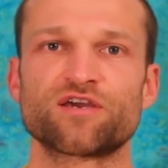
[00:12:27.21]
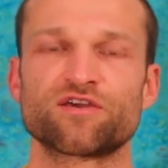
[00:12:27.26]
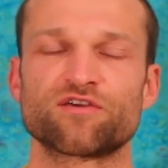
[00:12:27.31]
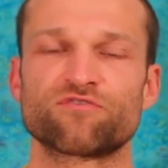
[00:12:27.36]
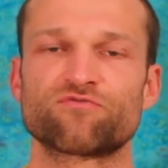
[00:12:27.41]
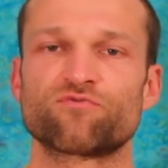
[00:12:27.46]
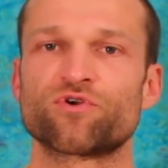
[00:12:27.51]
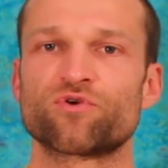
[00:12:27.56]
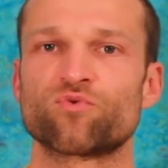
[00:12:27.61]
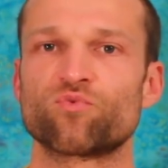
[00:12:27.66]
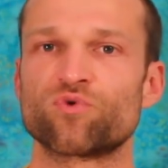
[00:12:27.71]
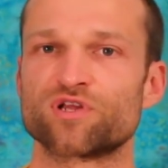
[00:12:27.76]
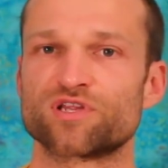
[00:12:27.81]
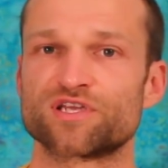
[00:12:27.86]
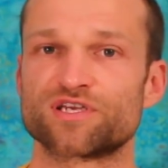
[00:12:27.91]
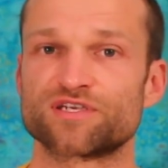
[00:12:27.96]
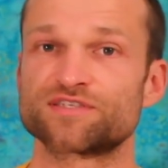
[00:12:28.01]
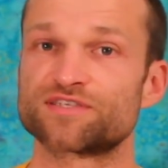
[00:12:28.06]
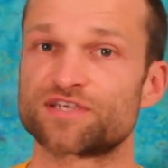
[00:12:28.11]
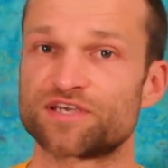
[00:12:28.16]
if we're
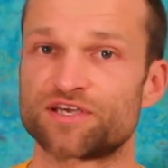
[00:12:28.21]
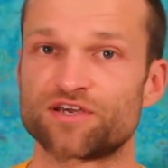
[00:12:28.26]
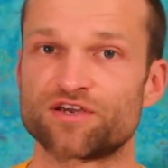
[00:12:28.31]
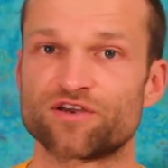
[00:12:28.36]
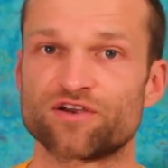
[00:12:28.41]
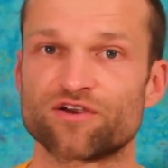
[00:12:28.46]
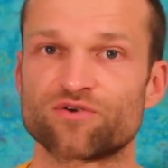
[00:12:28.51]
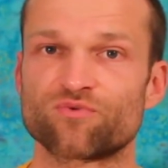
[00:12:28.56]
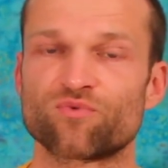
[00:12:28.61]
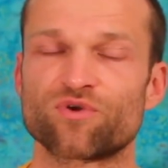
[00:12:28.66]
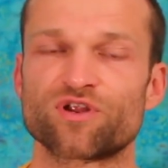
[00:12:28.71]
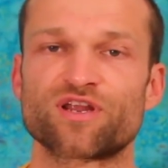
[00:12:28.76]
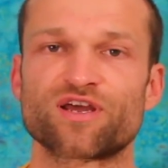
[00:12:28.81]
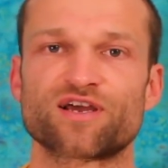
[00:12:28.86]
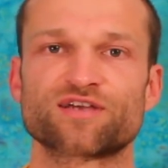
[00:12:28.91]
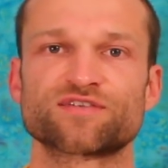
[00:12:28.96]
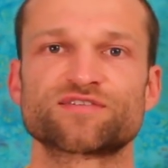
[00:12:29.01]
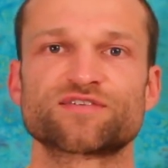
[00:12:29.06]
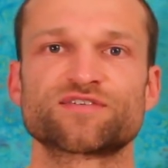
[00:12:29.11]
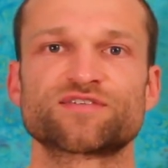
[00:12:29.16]
willing to hear what it
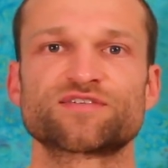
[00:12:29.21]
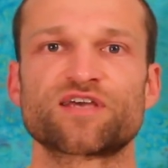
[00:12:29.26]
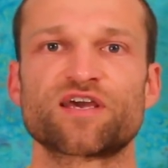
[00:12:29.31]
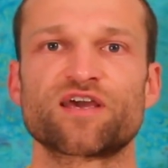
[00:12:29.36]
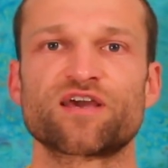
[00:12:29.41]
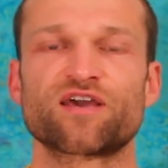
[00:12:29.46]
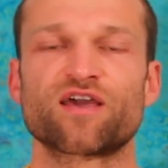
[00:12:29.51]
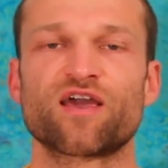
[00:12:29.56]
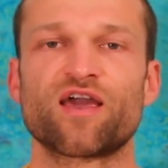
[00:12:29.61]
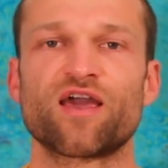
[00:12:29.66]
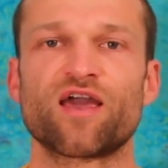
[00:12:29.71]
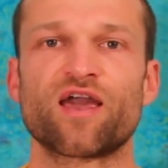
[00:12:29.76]
has to say.